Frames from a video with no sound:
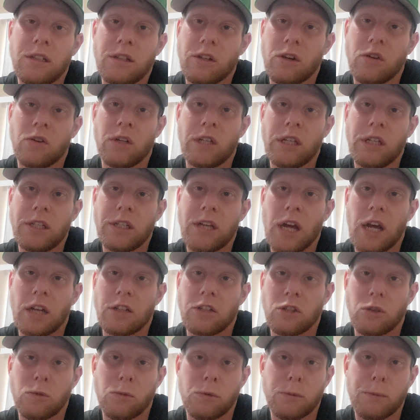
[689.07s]
So he's got
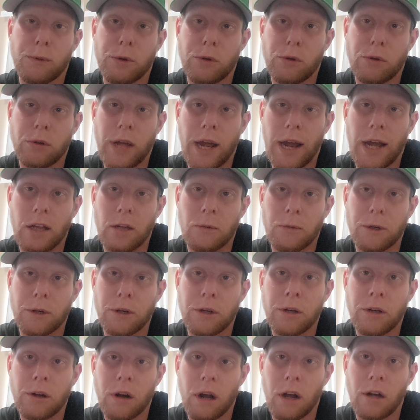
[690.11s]
Super Bowl
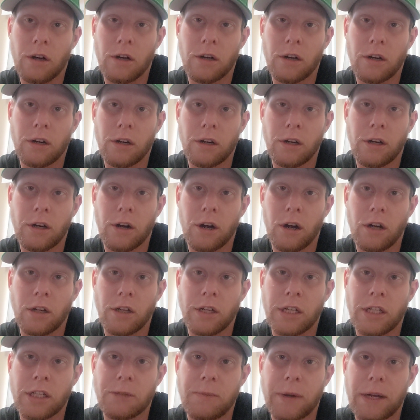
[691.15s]
caliber
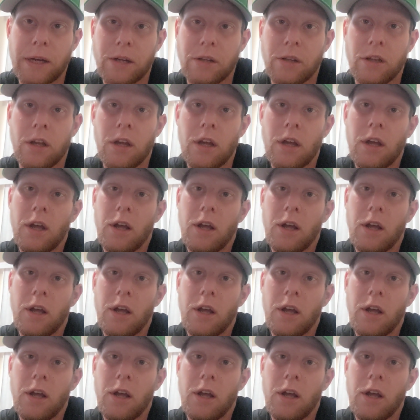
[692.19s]
under his belt.